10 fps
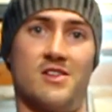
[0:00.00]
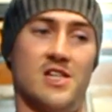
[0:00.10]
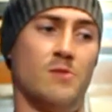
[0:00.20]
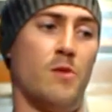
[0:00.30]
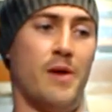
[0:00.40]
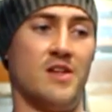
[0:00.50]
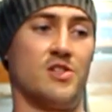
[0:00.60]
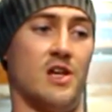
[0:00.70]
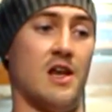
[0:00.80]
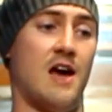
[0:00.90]
Same with
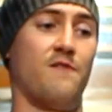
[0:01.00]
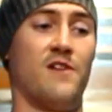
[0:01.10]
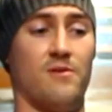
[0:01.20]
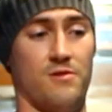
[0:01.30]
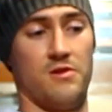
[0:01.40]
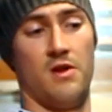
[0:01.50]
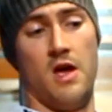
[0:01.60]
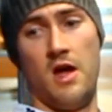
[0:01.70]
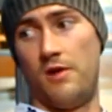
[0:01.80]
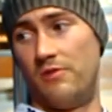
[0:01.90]
benching. I found
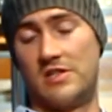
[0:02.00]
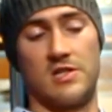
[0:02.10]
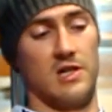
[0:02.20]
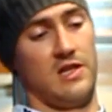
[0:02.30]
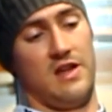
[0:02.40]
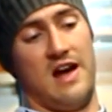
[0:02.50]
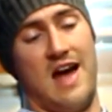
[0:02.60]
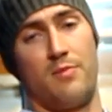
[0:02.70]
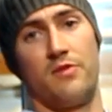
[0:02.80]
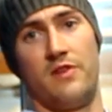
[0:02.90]
recently that
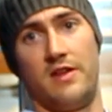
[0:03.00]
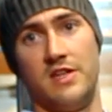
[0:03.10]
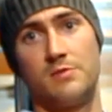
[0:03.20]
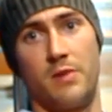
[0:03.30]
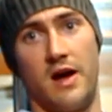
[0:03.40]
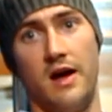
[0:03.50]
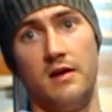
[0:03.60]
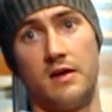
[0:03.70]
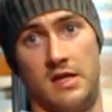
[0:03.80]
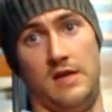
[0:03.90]
I prefer this
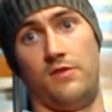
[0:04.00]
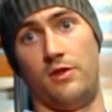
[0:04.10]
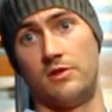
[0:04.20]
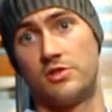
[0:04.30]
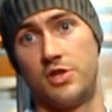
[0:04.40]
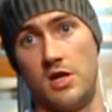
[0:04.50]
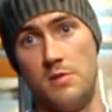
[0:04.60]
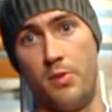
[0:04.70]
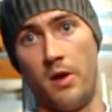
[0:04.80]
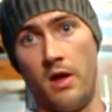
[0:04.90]
bar, even though it's cheap,